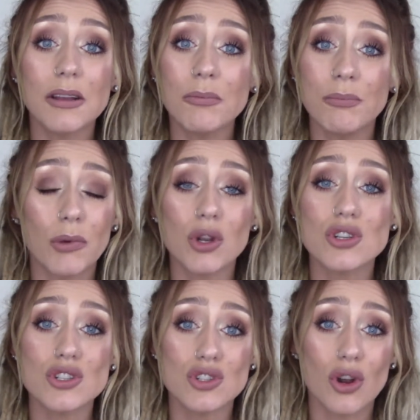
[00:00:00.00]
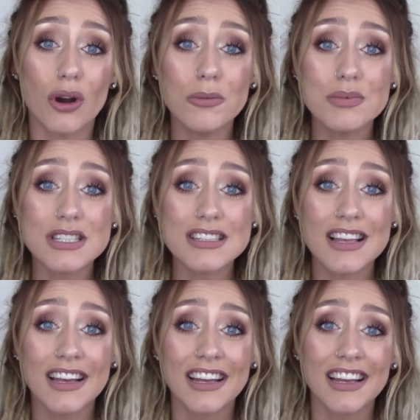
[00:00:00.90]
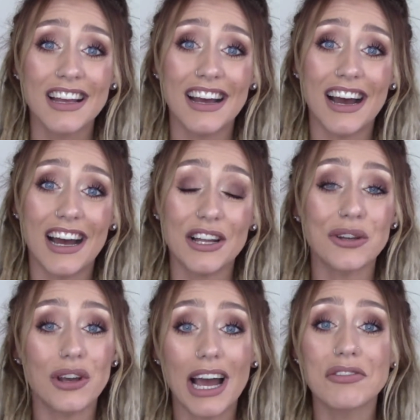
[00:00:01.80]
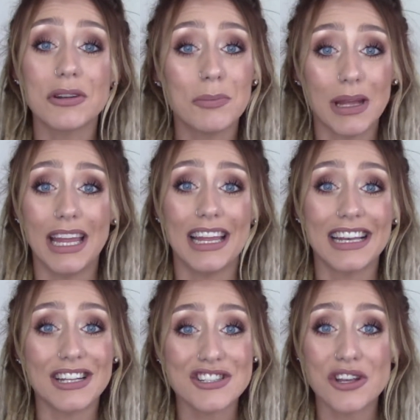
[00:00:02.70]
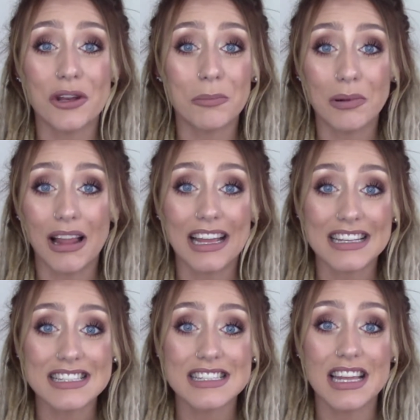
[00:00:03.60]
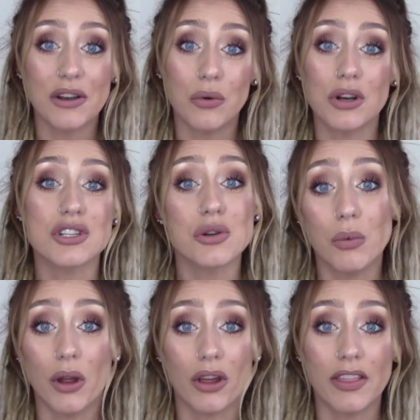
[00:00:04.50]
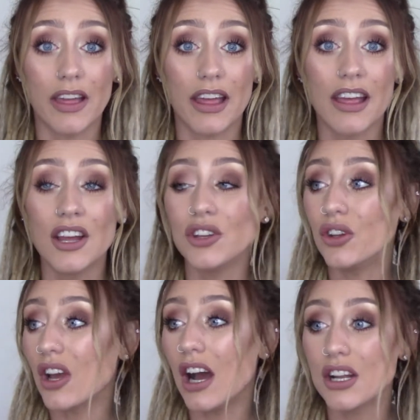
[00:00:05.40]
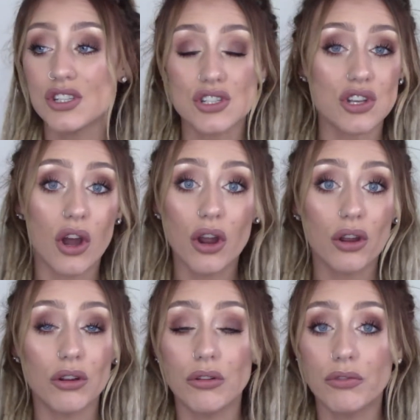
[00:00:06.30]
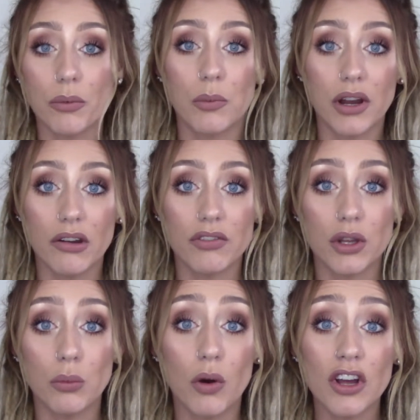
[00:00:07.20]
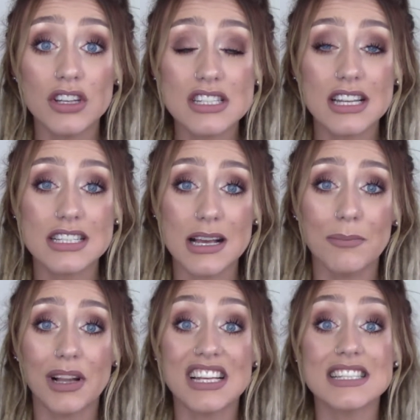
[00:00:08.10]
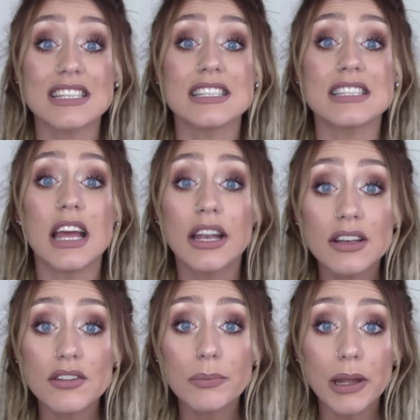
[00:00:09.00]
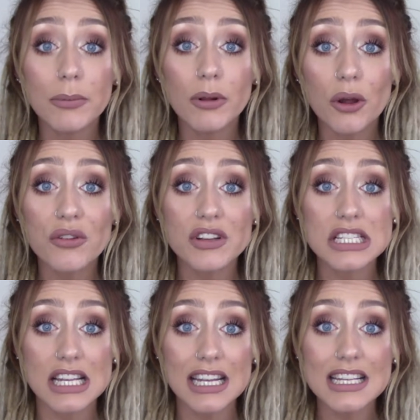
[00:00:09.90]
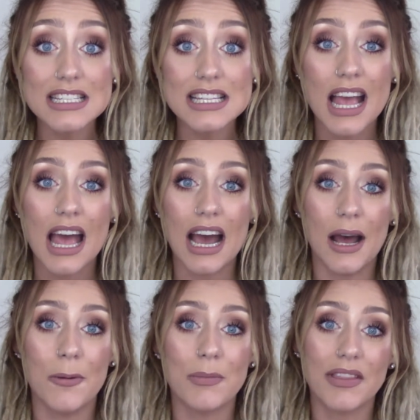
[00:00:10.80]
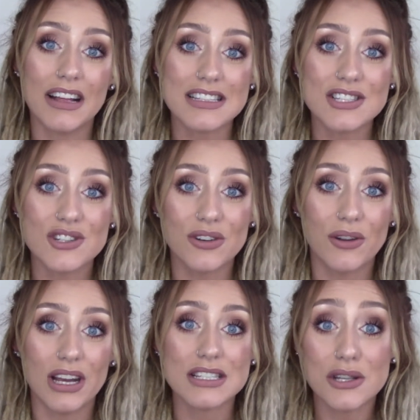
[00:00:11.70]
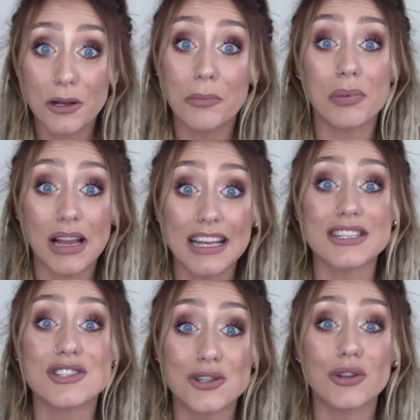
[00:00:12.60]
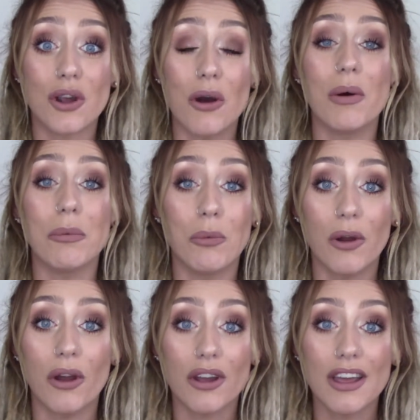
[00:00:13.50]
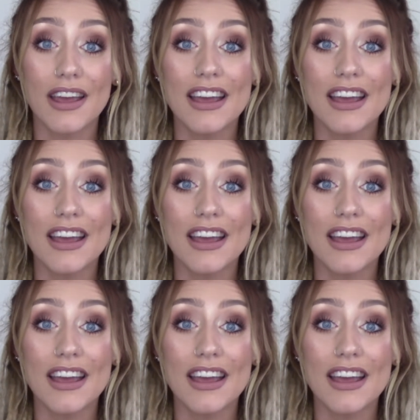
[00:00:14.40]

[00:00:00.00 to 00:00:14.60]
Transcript: most jobs you have to be in a certain place in order to work there. You can't just go from wherever you want. Some places send people overseas, but that's to a certain place to go and work.